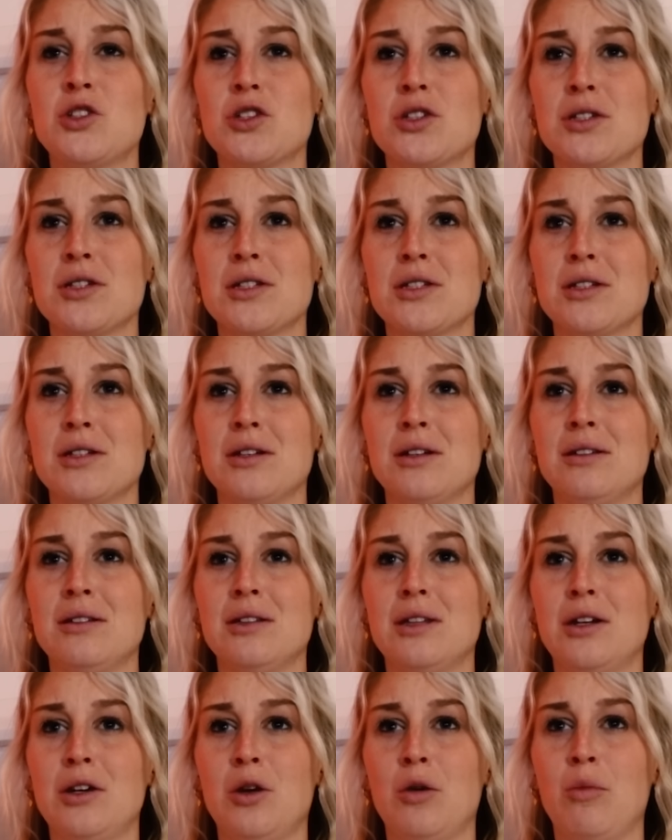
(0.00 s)
just a
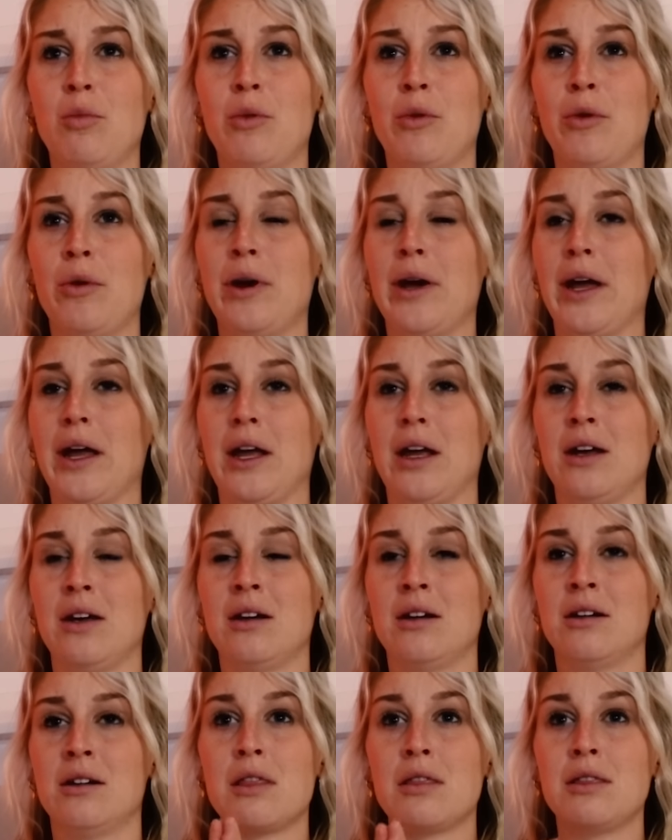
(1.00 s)
little boy.
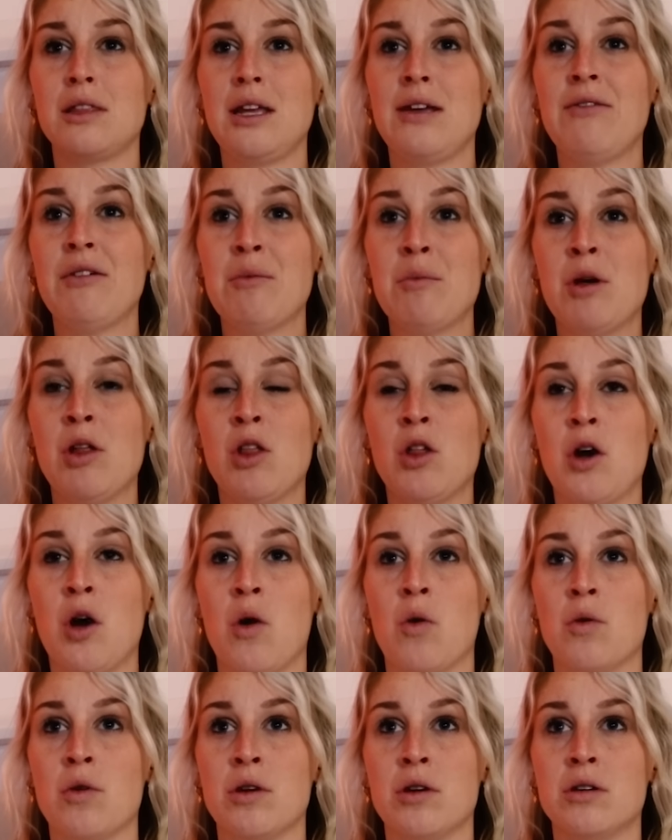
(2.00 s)
Leave him
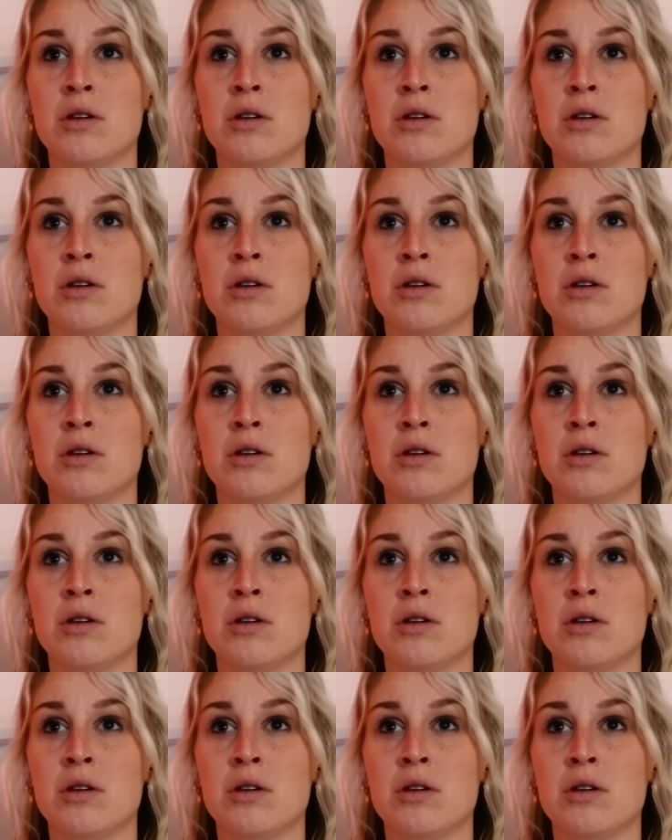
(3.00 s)
alone.